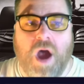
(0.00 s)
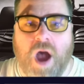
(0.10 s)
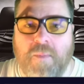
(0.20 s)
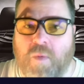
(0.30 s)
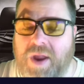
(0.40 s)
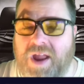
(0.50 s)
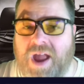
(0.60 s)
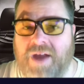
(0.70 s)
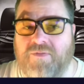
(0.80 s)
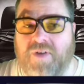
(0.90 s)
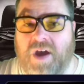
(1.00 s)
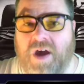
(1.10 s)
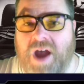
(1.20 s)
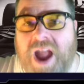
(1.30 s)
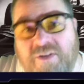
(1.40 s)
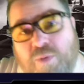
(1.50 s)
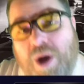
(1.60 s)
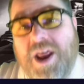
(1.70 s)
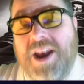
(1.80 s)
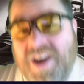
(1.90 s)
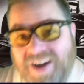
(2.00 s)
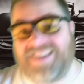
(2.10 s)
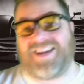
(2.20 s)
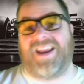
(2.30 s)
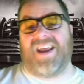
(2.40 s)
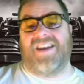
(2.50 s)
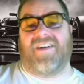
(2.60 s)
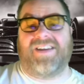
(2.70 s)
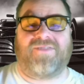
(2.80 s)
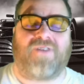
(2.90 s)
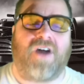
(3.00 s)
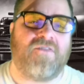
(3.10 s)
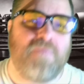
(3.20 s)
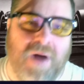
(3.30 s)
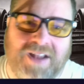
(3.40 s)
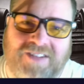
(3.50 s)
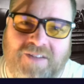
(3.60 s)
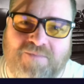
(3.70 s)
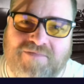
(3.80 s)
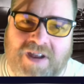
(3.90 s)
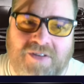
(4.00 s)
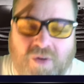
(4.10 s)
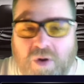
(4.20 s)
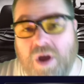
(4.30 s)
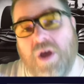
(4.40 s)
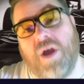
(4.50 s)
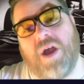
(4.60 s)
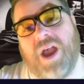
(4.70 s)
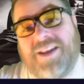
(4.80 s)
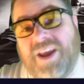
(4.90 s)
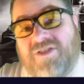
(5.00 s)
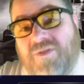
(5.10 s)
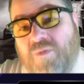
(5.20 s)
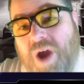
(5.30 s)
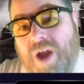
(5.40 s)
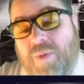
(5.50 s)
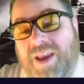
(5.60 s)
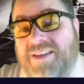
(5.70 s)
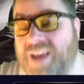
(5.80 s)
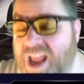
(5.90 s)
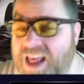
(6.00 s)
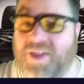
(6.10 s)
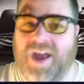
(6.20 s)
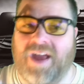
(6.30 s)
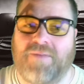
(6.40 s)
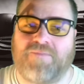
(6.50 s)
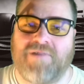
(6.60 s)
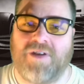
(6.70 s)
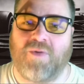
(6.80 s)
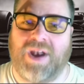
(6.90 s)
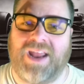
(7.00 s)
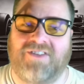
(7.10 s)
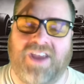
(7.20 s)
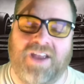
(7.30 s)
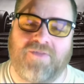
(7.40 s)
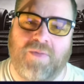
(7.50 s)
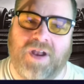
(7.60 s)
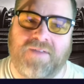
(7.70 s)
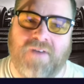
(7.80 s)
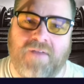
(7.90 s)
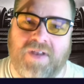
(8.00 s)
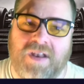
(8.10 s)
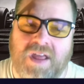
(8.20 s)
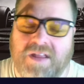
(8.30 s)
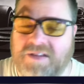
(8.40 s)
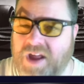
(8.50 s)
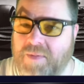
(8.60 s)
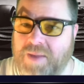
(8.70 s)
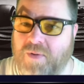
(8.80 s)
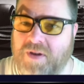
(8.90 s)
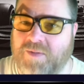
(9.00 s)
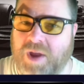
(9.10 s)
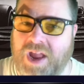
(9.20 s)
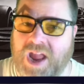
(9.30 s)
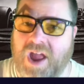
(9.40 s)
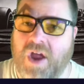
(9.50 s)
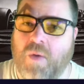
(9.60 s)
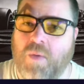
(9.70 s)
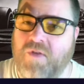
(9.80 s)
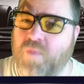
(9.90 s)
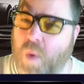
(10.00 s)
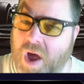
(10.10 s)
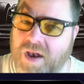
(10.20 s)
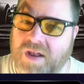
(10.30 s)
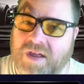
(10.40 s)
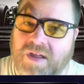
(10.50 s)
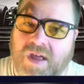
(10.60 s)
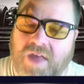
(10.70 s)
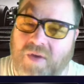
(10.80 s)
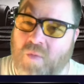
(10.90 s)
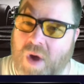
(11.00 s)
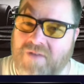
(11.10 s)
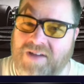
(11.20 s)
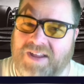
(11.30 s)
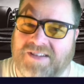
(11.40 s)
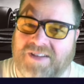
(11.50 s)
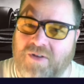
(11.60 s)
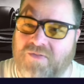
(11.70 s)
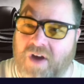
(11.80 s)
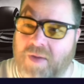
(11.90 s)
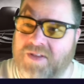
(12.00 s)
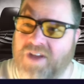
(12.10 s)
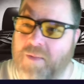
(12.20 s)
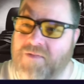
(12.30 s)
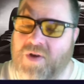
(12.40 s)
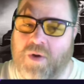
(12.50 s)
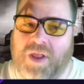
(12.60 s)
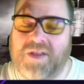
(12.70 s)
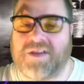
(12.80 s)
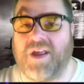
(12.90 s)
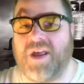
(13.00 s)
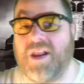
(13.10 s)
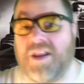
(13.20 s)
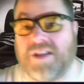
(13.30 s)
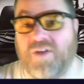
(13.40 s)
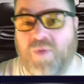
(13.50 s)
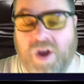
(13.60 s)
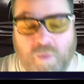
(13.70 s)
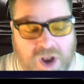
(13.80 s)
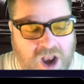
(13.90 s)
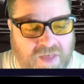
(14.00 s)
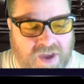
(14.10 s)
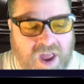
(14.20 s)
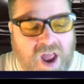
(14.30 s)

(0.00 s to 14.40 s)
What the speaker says: We have our F1 1995 Martin Brundle edition, where we take that Brundle Ligier from 95 and see how many points we can get. We've won, I think, one race so far at the time of recording this. Let's see if we can win another.